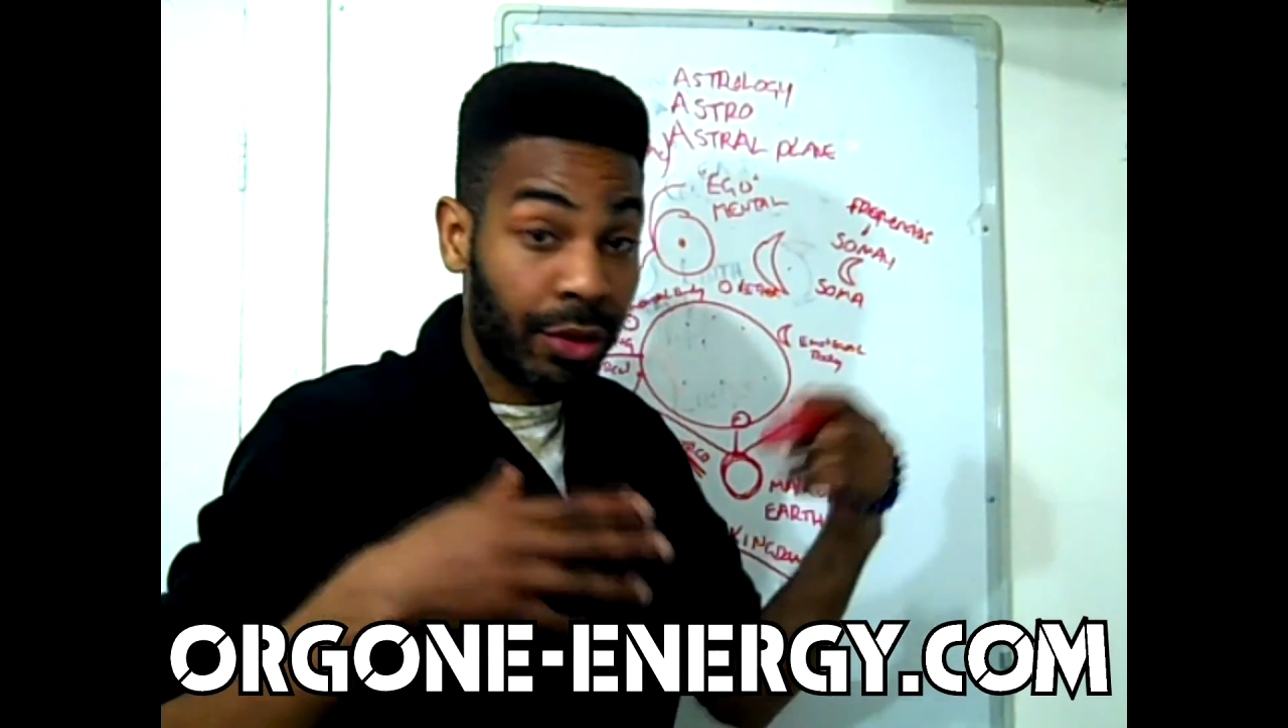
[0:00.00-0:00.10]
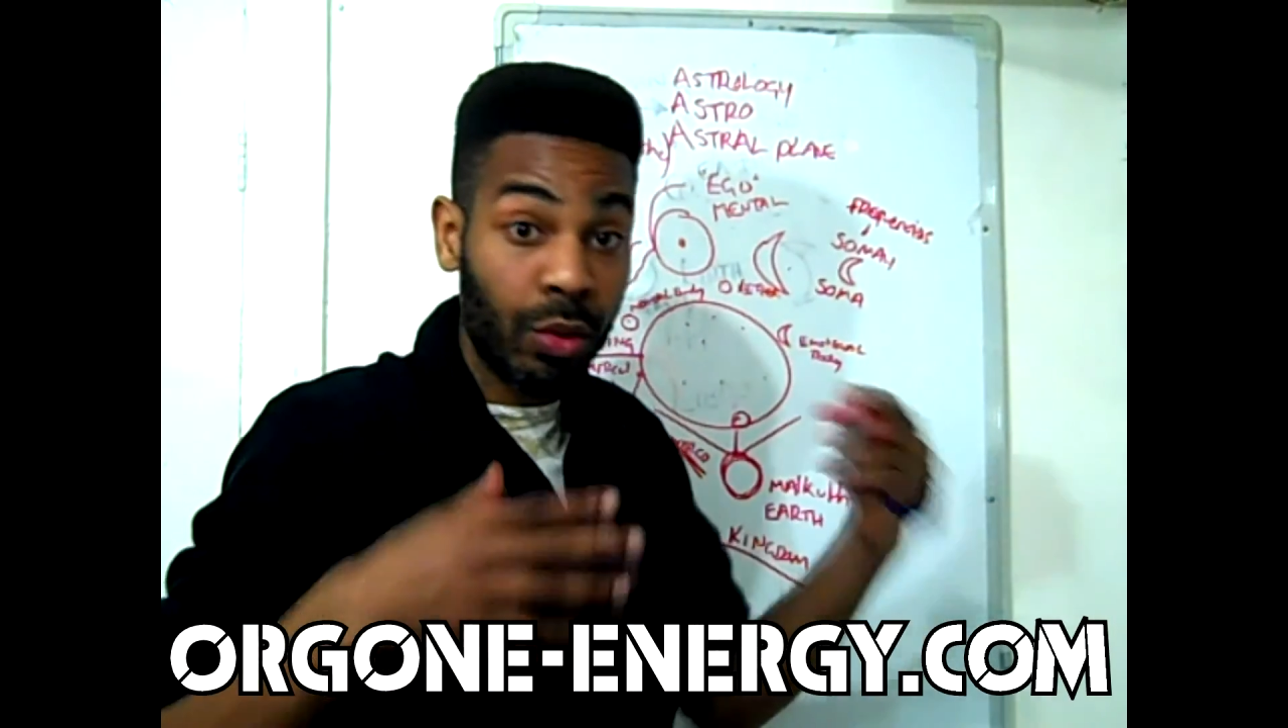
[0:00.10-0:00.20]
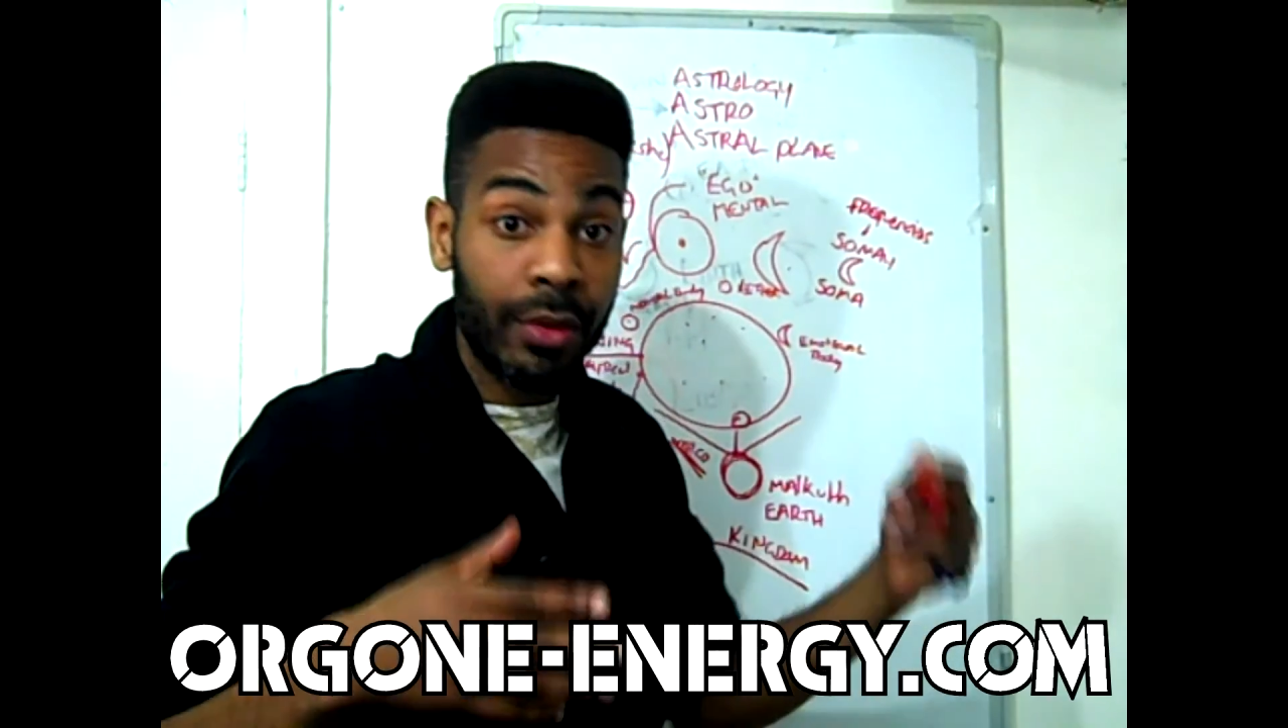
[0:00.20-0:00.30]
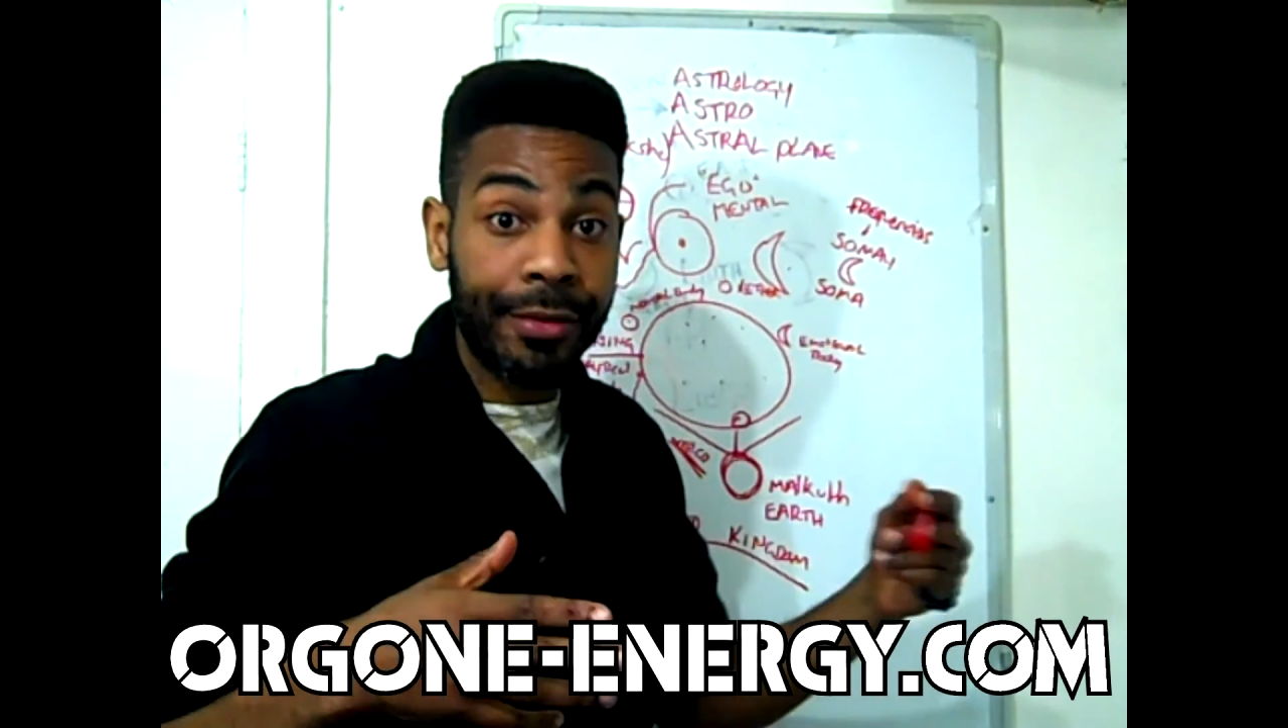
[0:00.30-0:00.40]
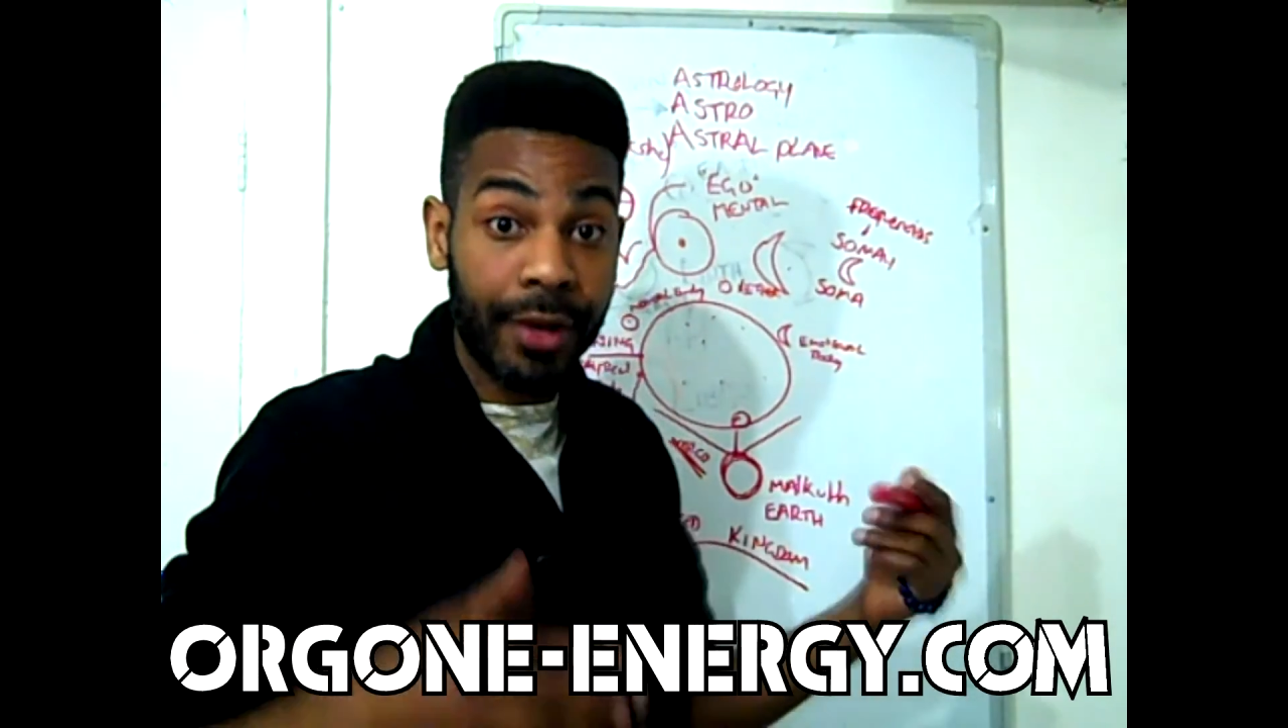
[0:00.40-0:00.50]

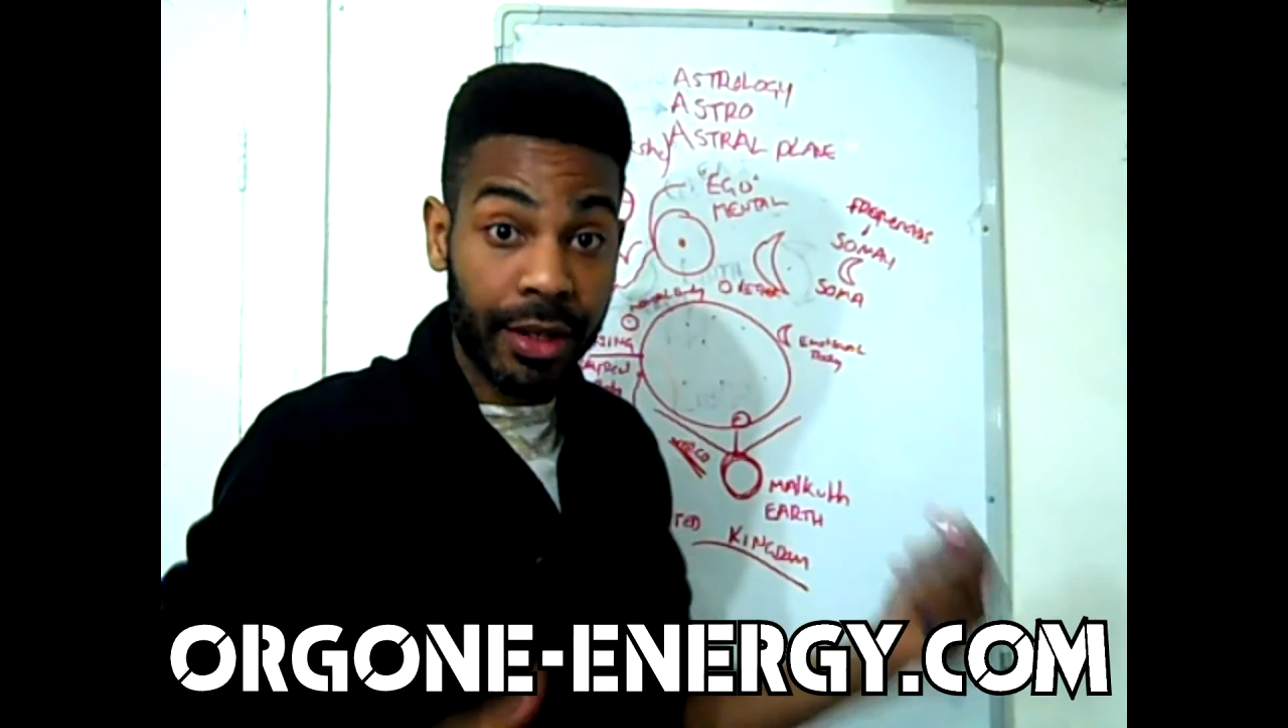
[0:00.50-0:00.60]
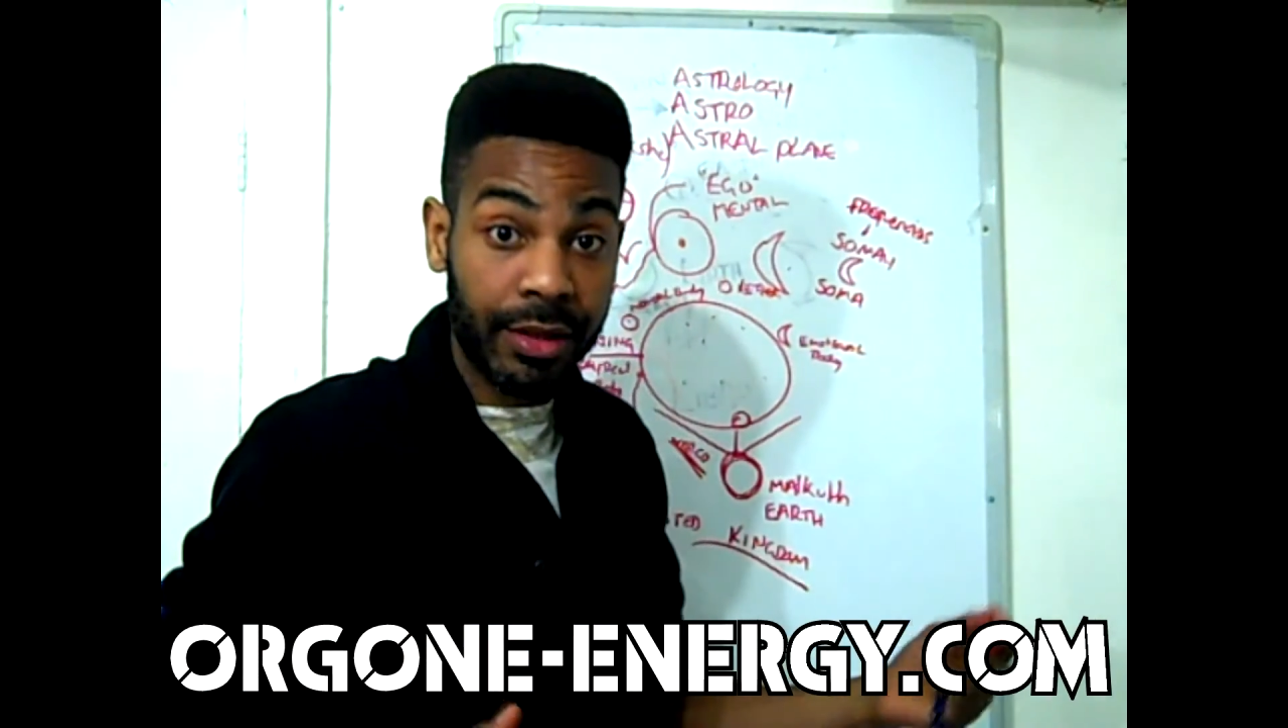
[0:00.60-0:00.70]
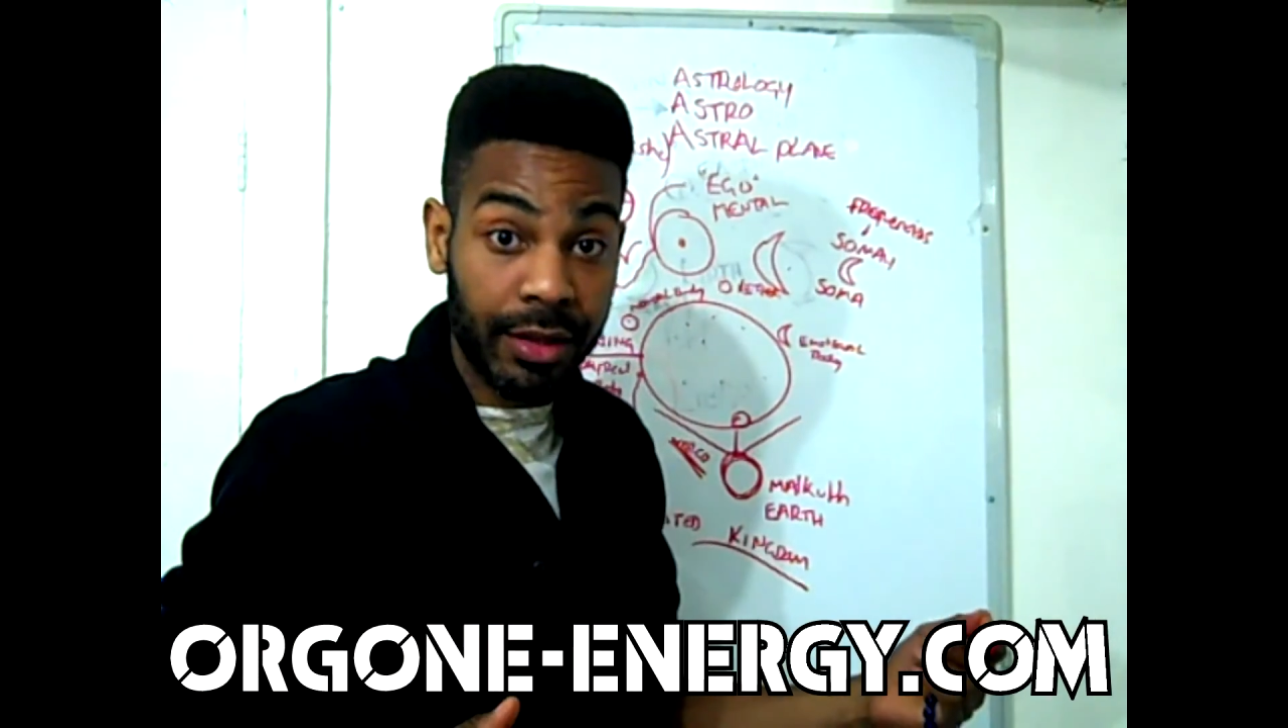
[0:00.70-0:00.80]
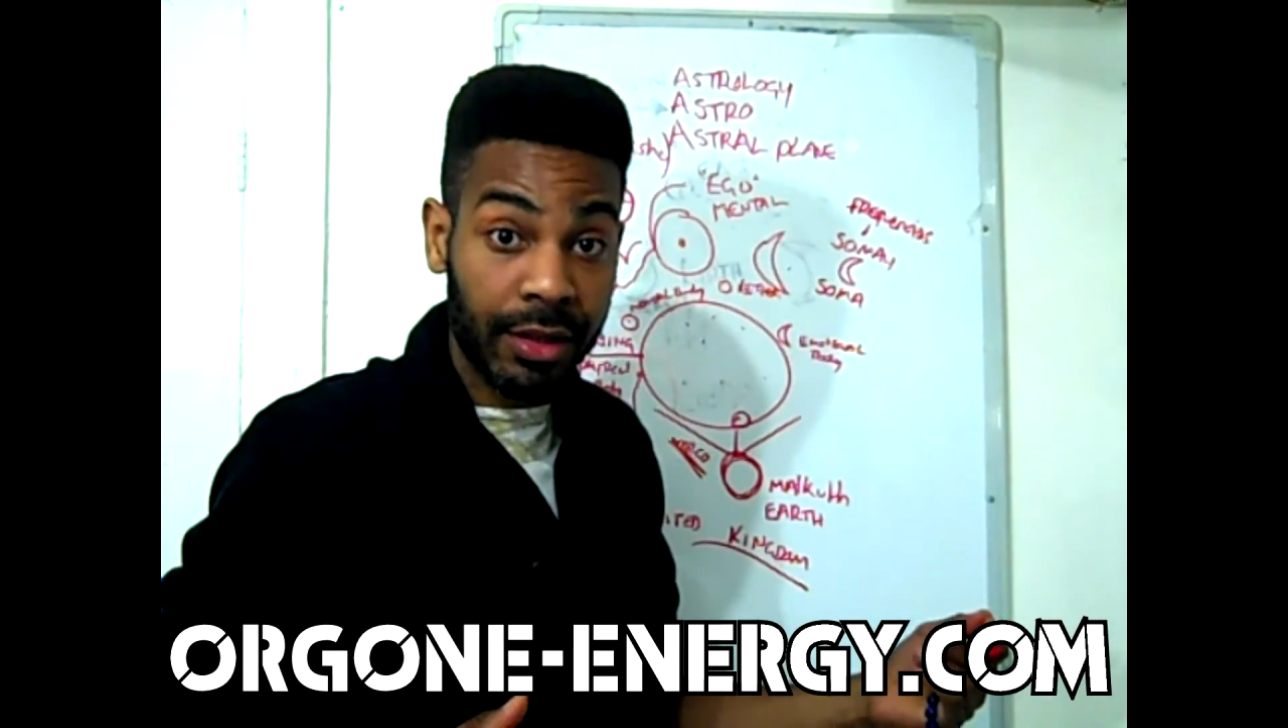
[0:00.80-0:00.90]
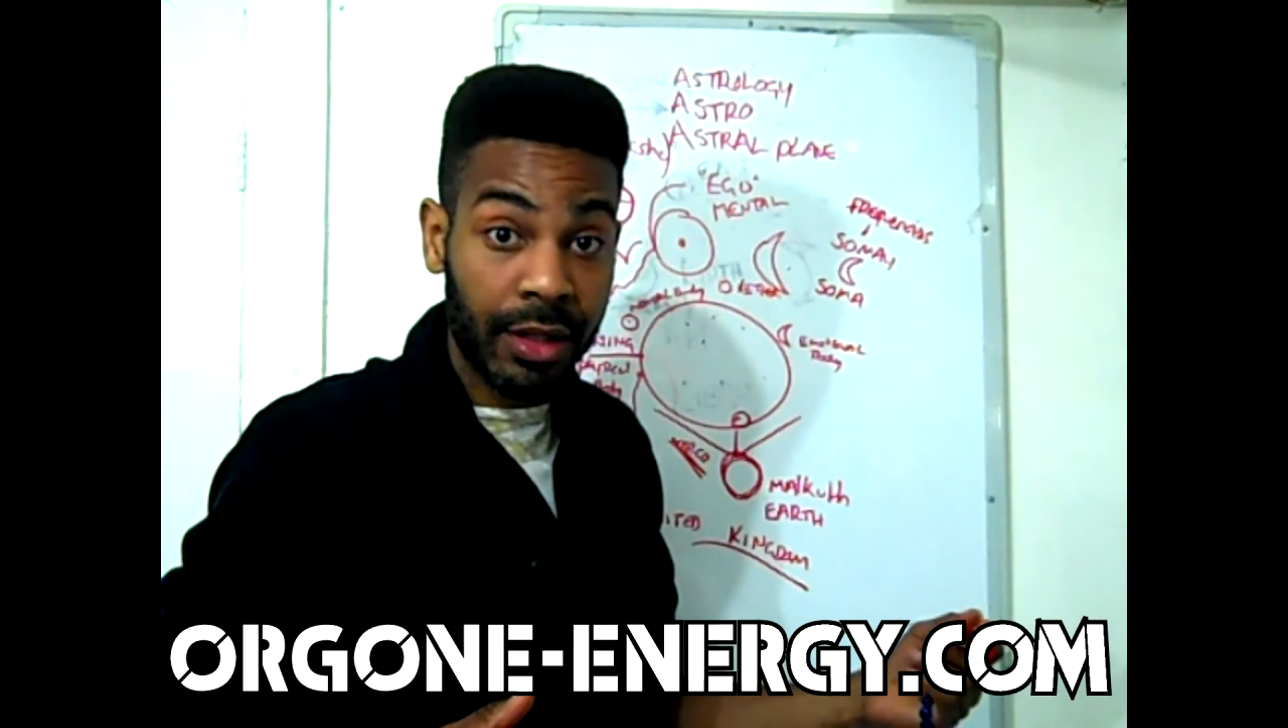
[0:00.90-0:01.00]

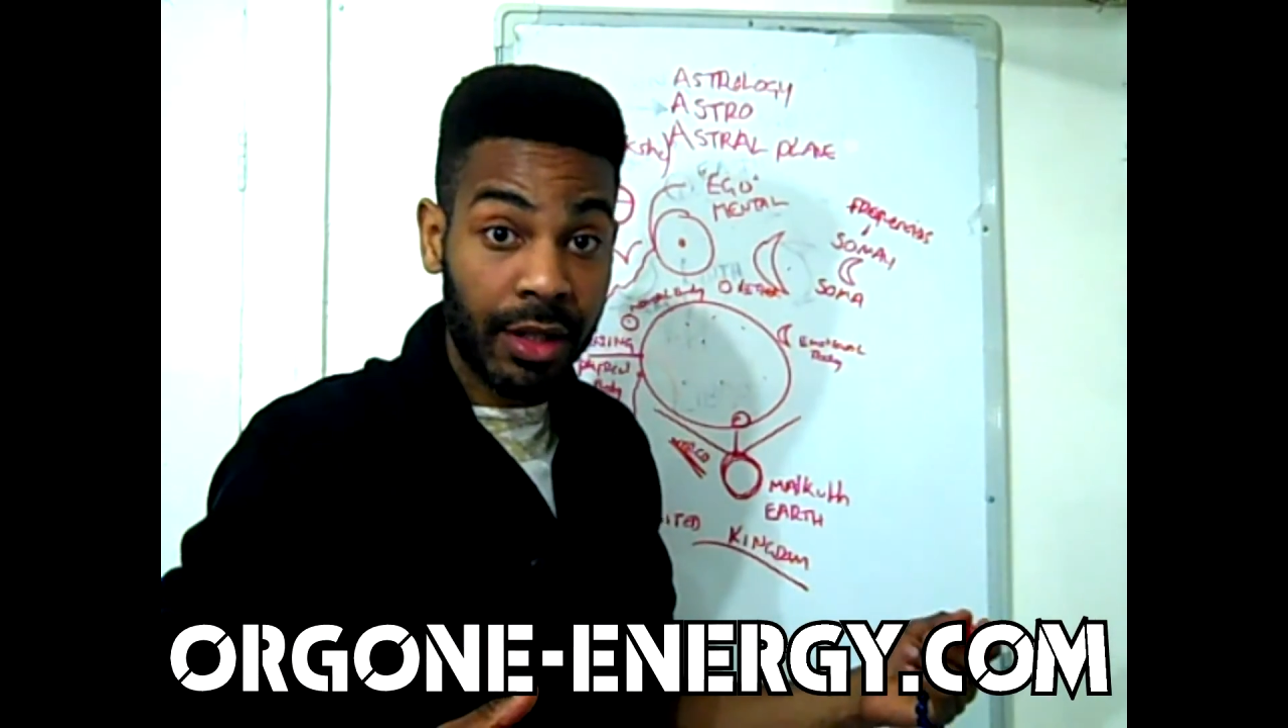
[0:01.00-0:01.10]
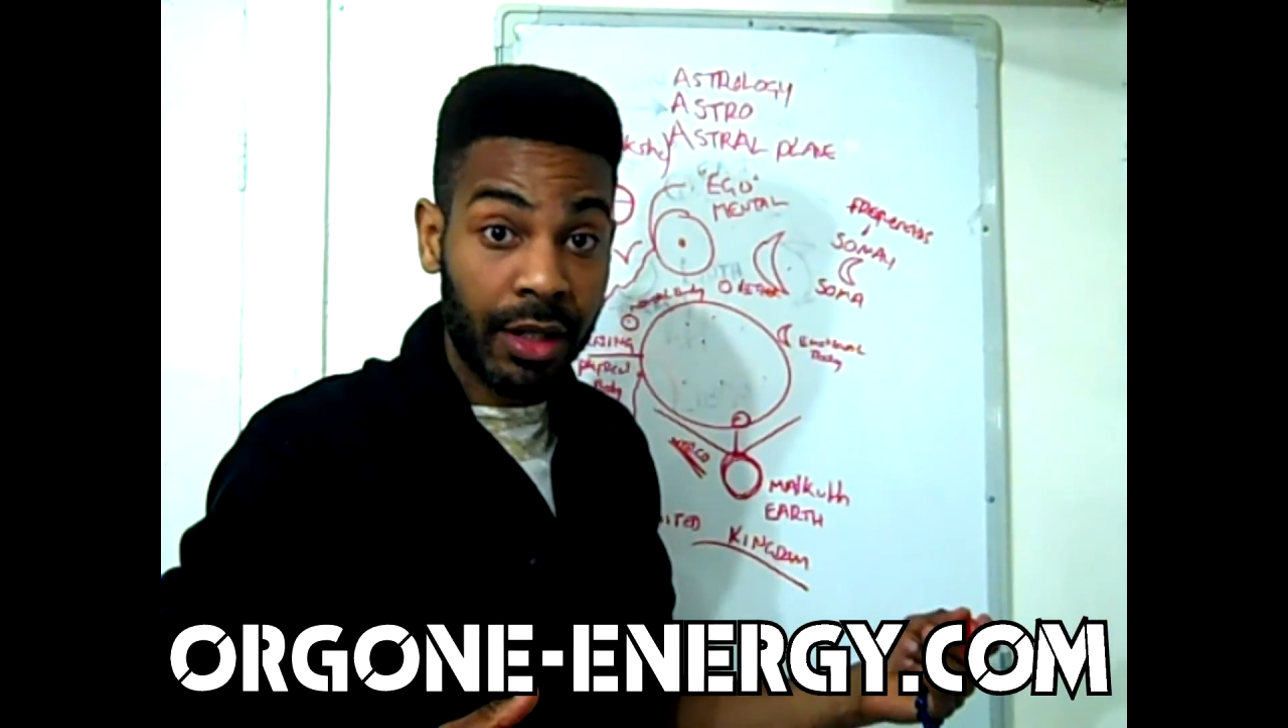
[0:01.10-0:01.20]
universe,